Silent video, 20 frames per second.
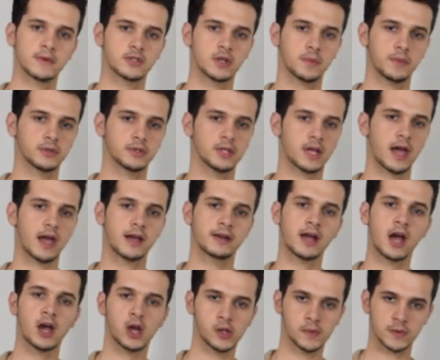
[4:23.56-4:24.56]
I shop online,
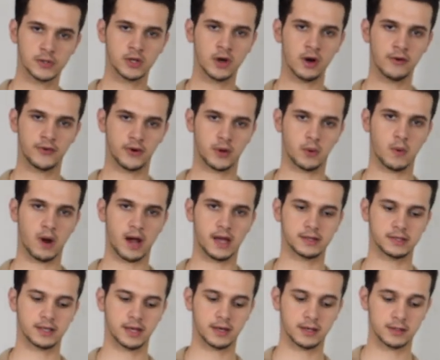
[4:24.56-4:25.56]
I always go for a
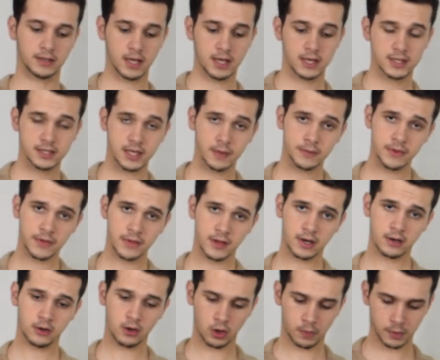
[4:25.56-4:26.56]
wildcard. Something
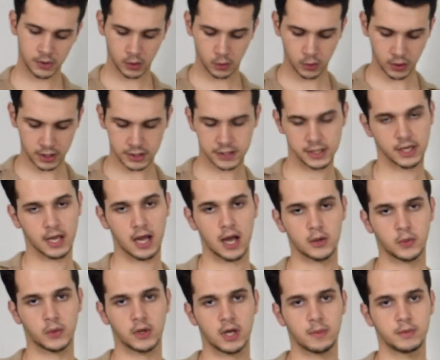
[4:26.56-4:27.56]
that I normally wouldn't check
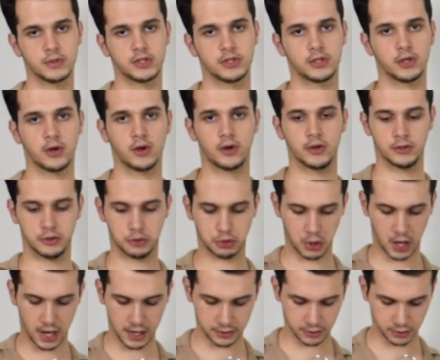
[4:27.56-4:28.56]
out when I'm in store,
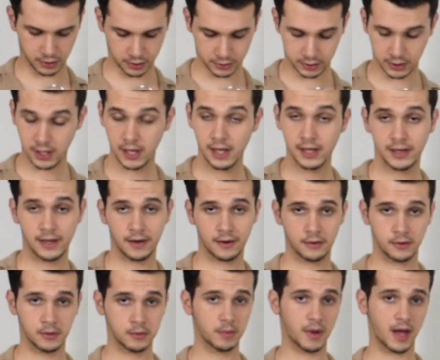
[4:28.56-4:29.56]
try it on, let
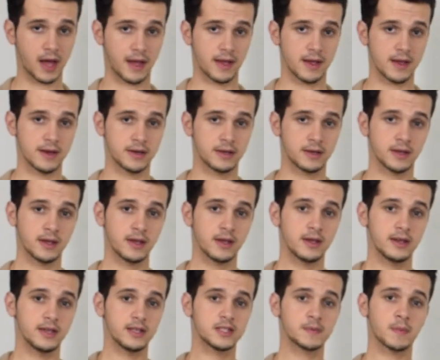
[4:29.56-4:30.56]
alone buy it.
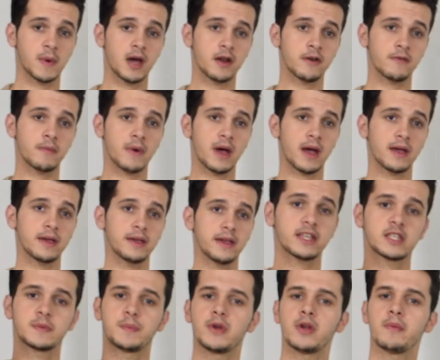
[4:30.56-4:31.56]
It's part of my
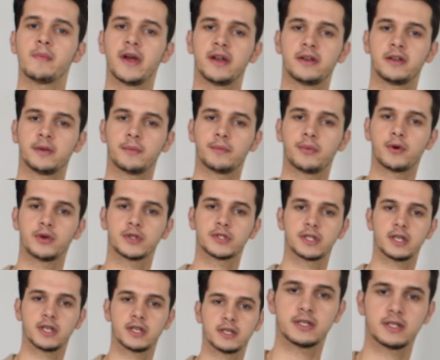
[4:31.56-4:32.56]
experimenting
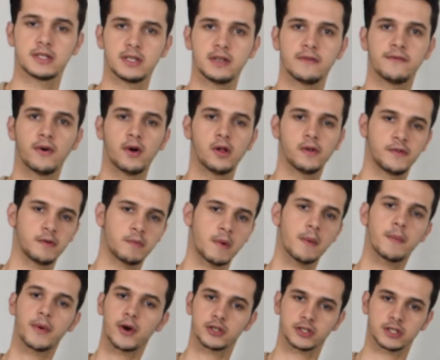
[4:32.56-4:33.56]
process, evolving
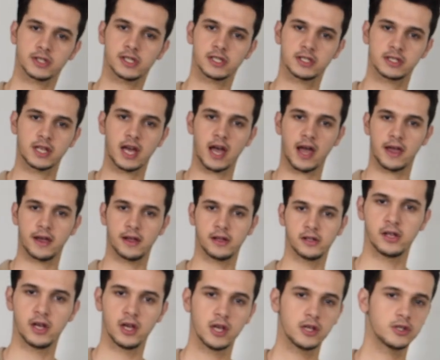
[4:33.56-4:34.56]
my personal
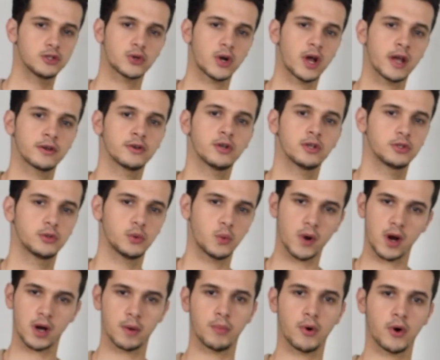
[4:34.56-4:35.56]
style, trying not to
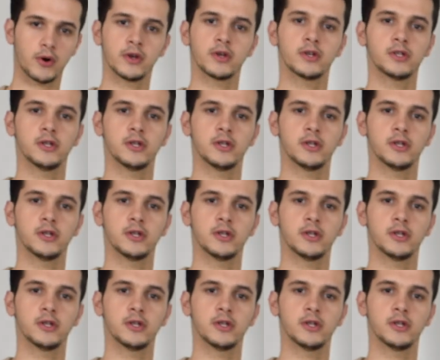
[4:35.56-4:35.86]
wear boring